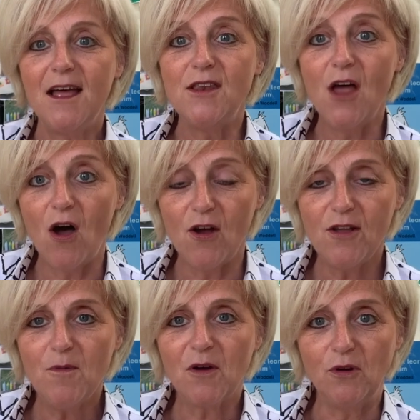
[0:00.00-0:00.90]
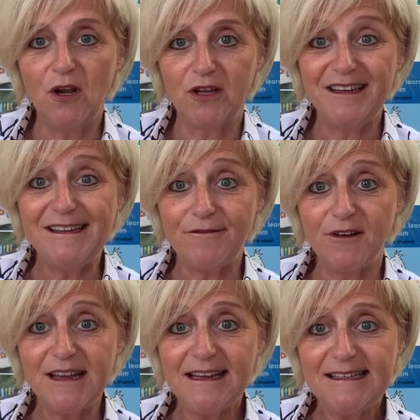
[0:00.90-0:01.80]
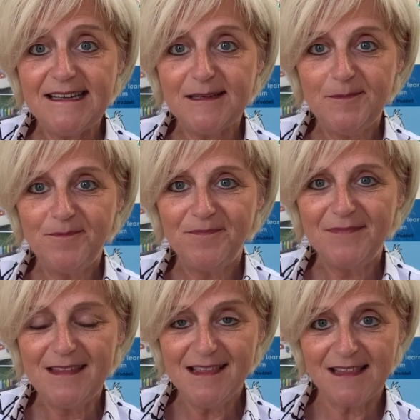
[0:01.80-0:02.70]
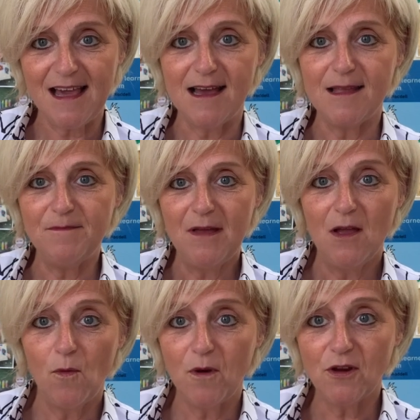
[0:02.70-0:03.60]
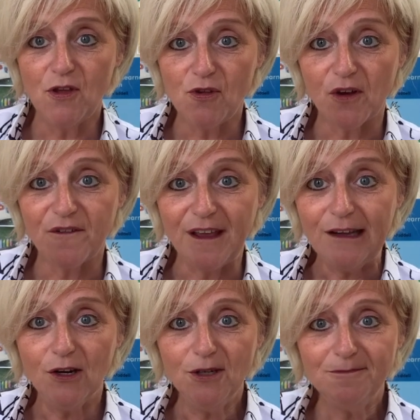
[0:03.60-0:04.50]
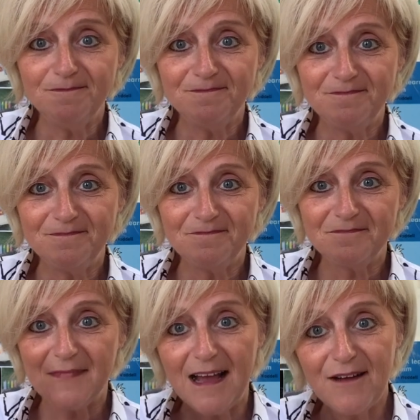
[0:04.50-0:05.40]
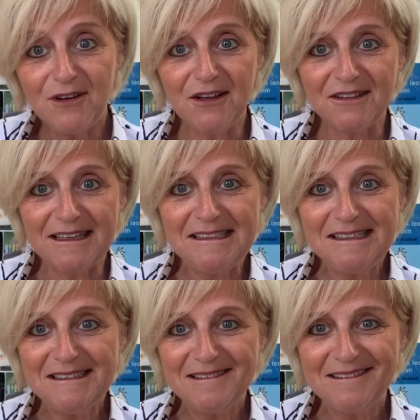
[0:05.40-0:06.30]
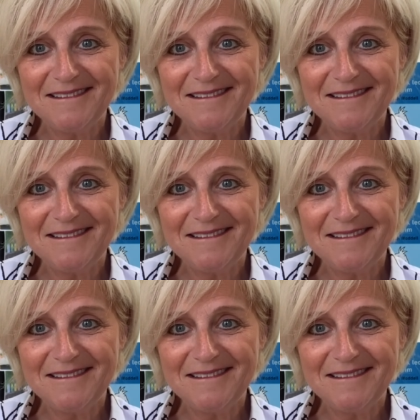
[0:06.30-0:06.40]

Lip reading: Now we're going to look at a different idea. This time we're going to use our finger. Have a look at this.